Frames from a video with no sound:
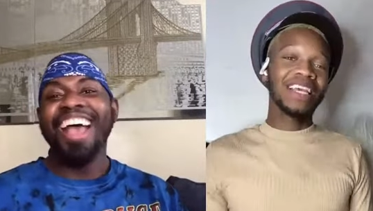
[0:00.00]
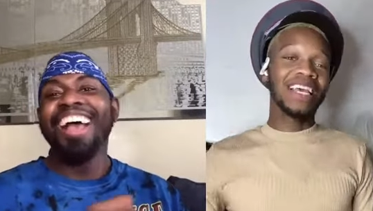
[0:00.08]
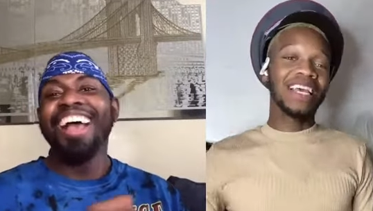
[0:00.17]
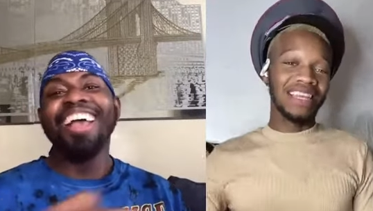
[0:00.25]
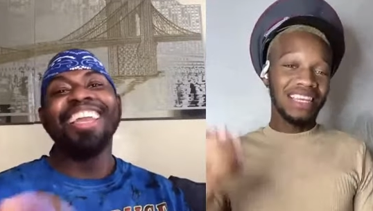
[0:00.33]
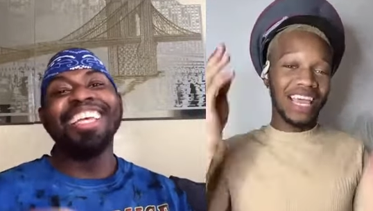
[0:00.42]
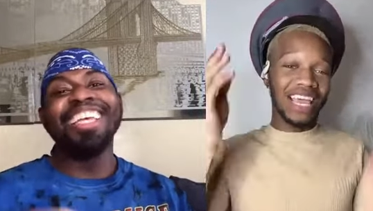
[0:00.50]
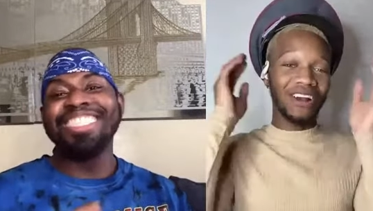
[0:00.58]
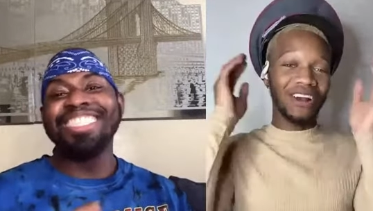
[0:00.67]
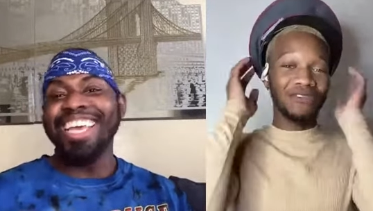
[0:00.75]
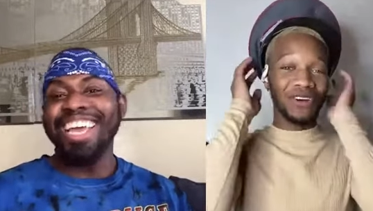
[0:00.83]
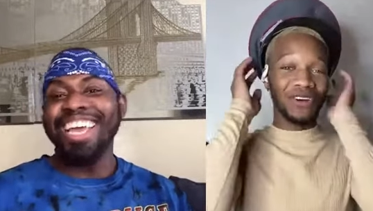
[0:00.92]
Speaker 1: and then the
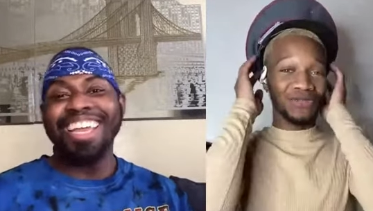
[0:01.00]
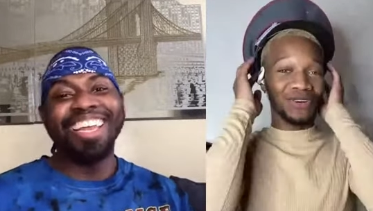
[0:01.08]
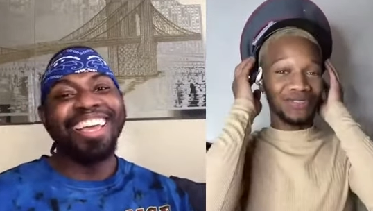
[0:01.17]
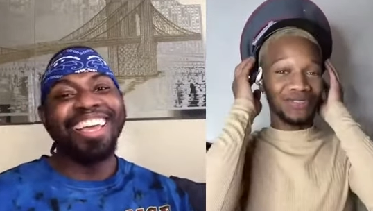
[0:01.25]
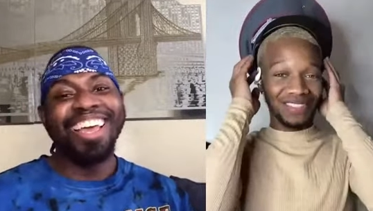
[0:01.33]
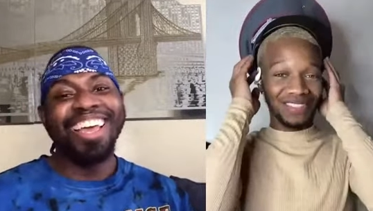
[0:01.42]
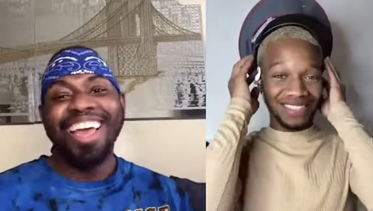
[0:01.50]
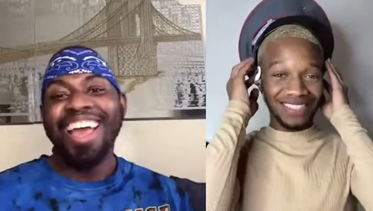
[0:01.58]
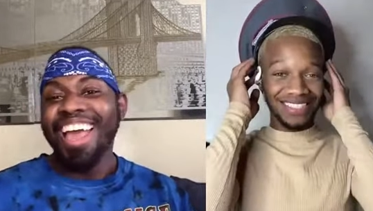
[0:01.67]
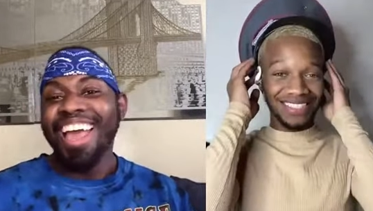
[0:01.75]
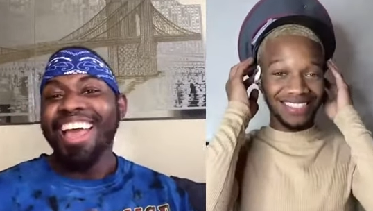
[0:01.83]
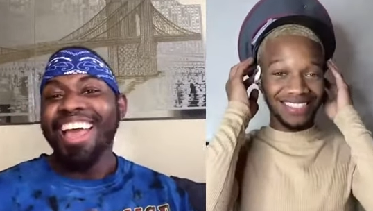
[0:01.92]
listen, hair fell through.
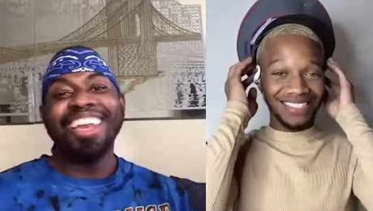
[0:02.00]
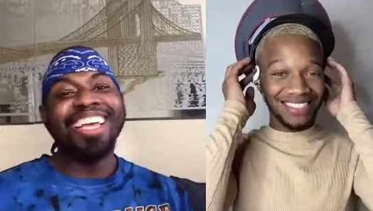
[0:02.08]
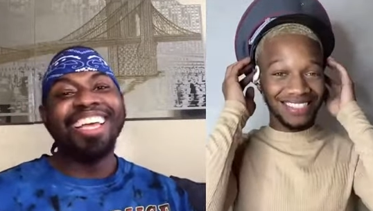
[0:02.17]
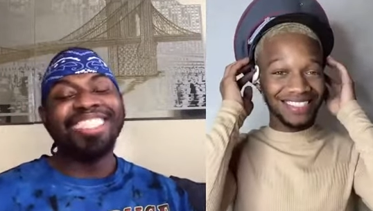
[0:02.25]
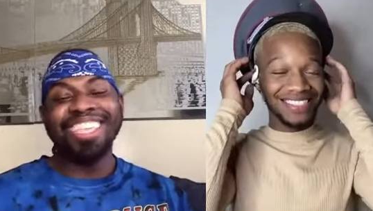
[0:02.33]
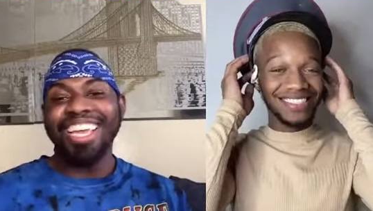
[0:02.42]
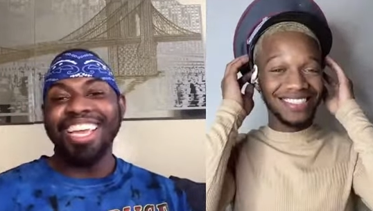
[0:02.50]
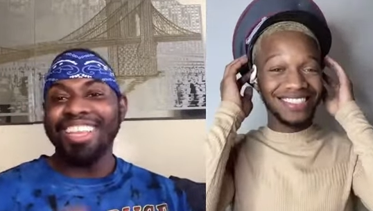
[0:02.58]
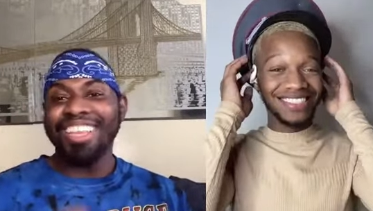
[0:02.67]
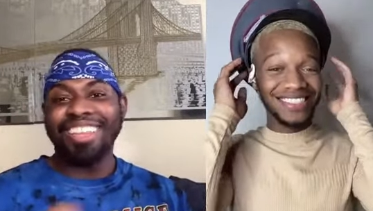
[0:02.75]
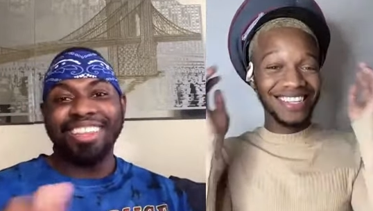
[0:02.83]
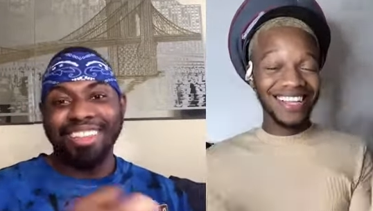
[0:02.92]

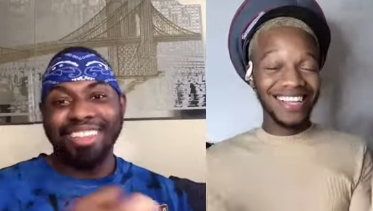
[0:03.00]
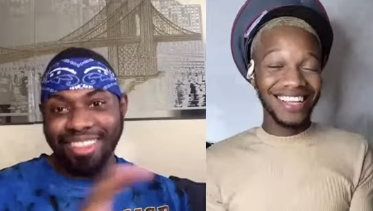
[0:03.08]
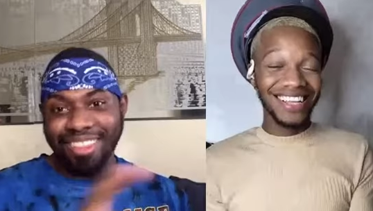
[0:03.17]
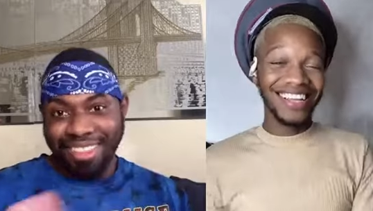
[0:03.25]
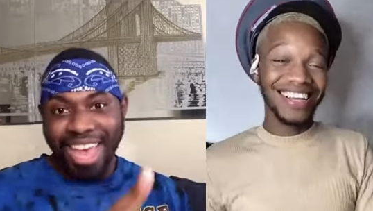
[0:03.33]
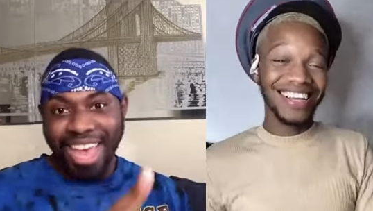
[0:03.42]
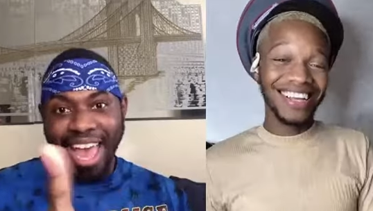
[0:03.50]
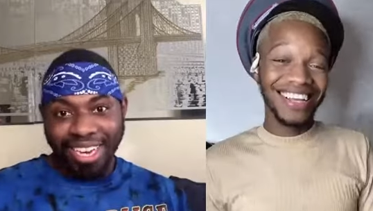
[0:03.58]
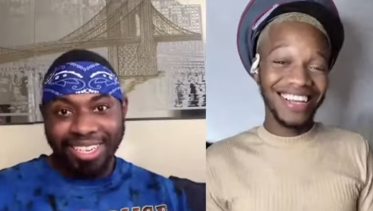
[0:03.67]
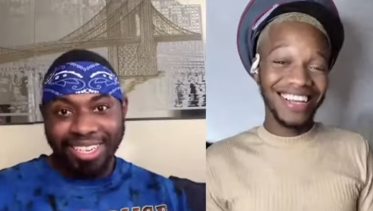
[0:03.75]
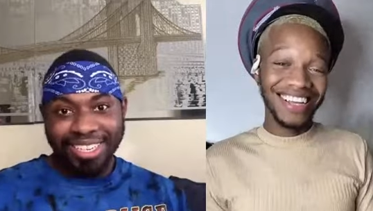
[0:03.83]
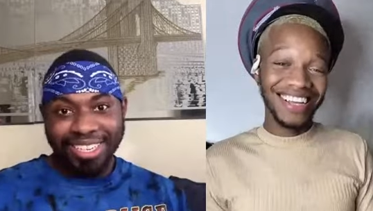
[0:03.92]
Speaker 2: Listen,
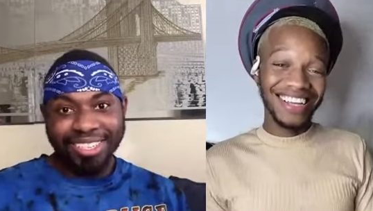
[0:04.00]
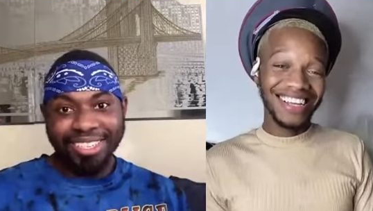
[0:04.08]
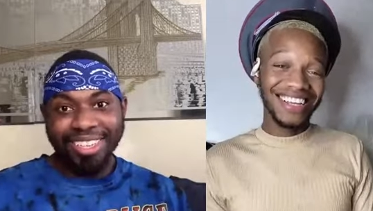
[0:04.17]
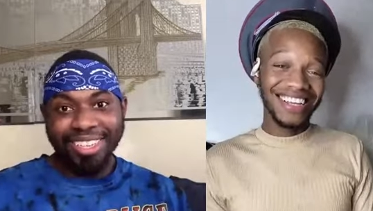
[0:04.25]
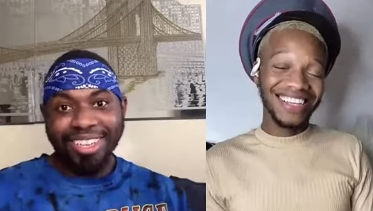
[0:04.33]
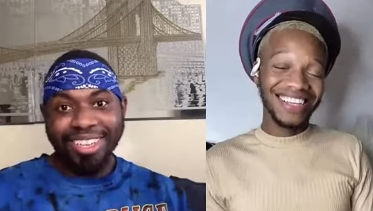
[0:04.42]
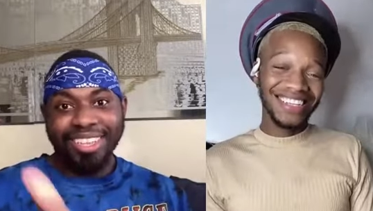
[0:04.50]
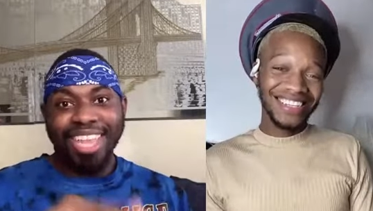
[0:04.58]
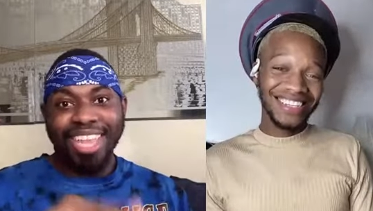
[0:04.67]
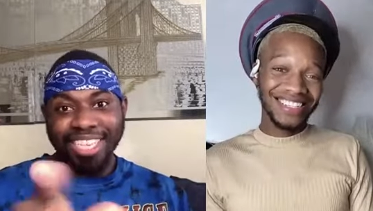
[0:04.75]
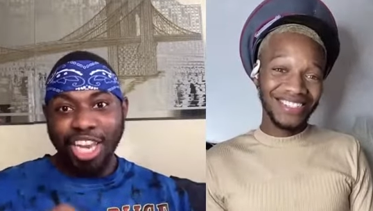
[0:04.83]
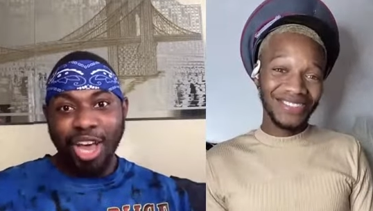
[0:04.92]
that
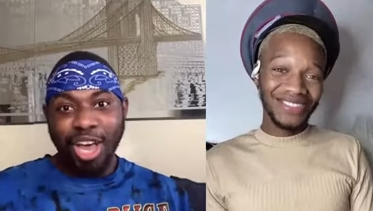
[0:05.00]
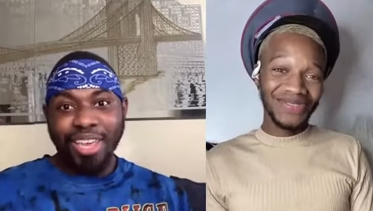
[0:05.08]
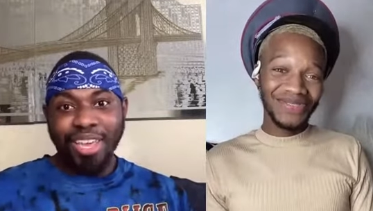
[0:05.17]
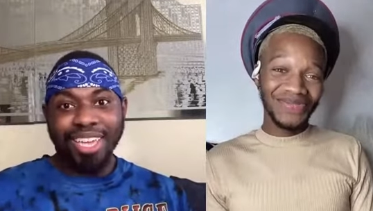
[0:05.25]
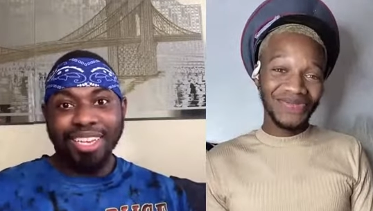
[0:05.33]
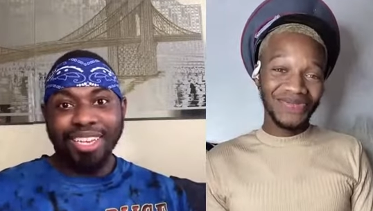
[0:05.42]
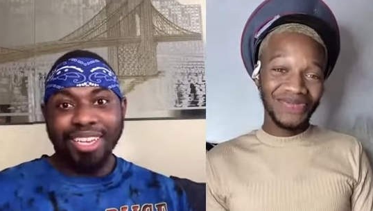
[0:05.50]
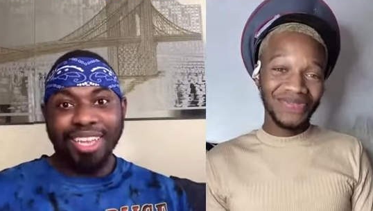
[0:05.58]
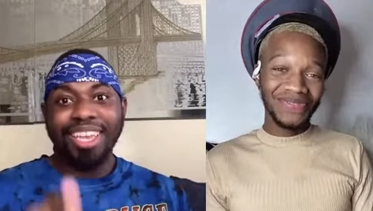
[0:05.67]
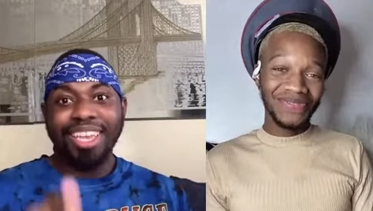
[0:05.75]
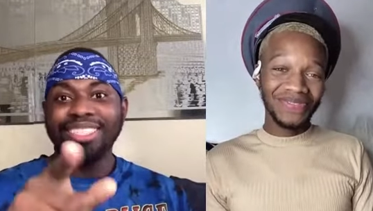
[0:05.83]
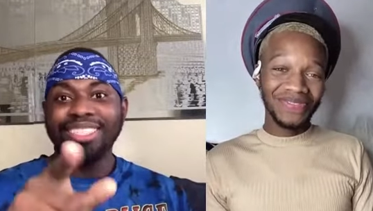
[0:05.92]
that slogan
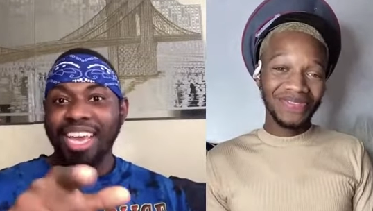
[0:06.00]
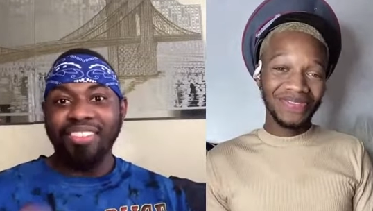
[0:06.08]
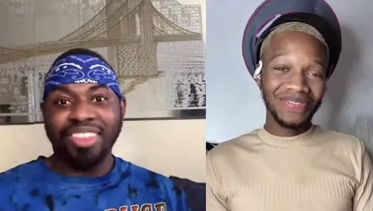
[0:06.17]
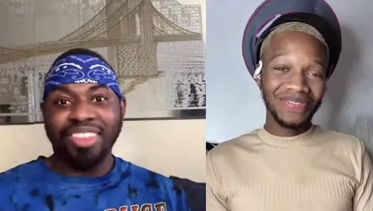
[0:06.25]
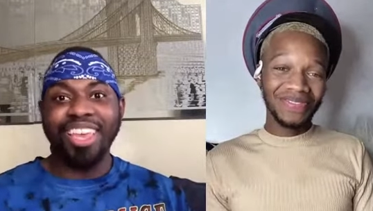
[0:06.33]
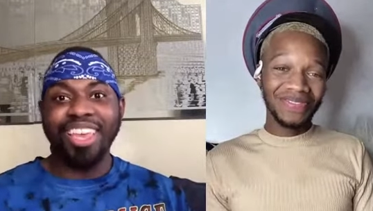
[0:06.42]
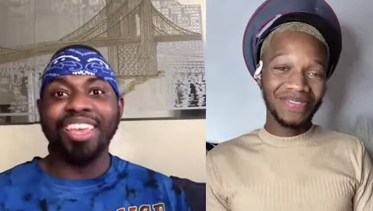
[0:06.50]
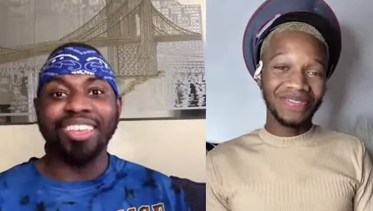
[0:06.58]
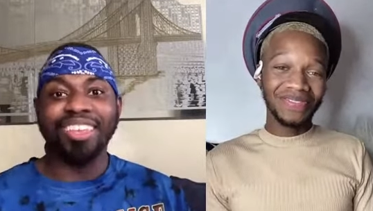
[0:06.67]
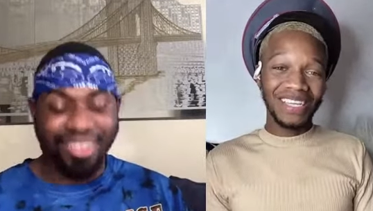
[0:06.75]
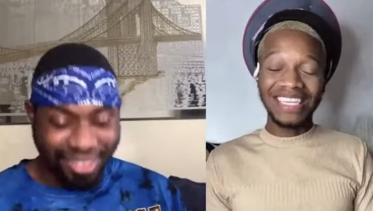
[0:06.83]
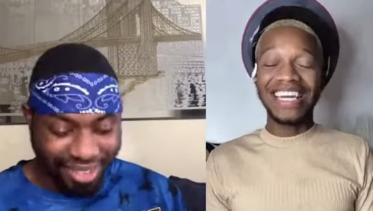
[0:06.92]
is
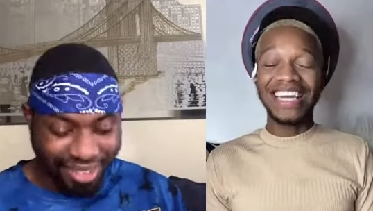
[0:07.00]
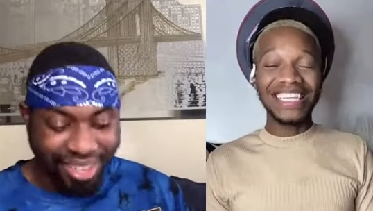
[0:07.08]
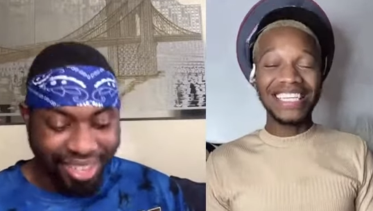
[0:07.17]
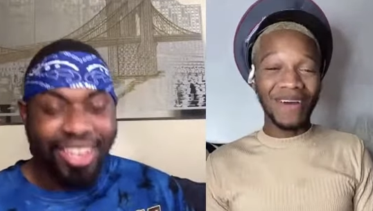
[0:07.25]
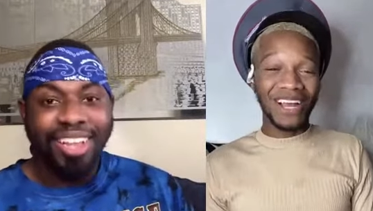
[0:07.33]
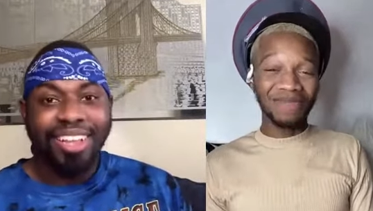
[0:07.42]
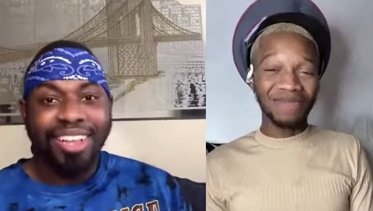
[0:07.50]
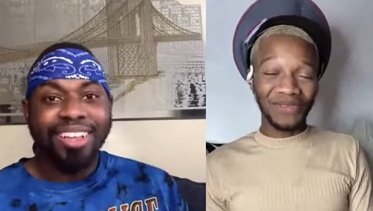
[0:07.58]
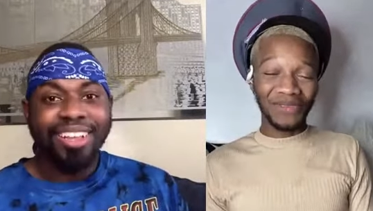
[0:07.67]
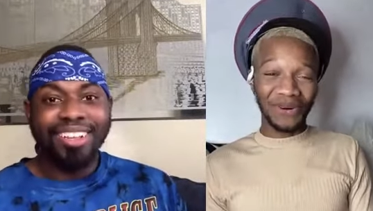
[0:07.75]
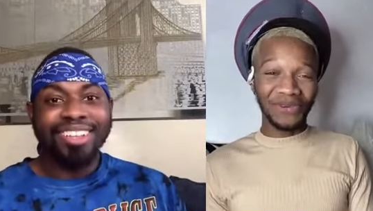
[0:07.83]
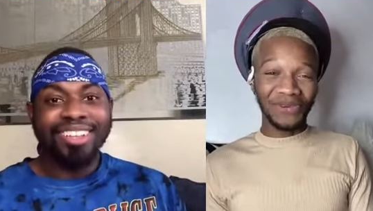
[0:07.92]
everything.
Speaker 1: Yeah, that's my come
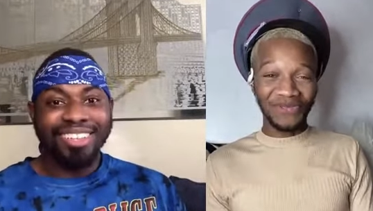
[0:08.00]
through.